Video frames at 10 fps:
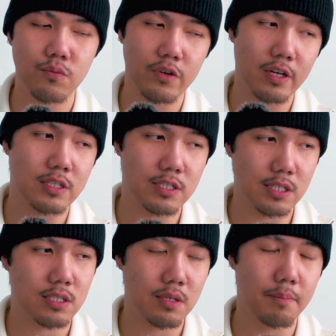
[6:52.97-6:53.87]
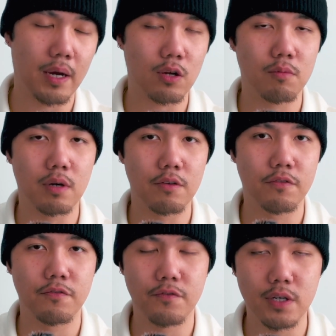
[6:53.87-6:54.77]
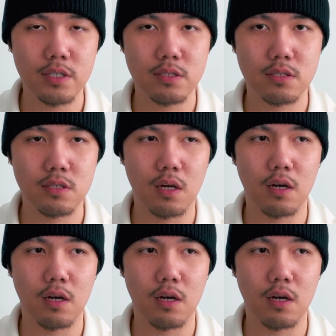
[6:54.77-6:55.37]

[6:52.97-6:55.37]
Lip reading: readjust it back on my foot,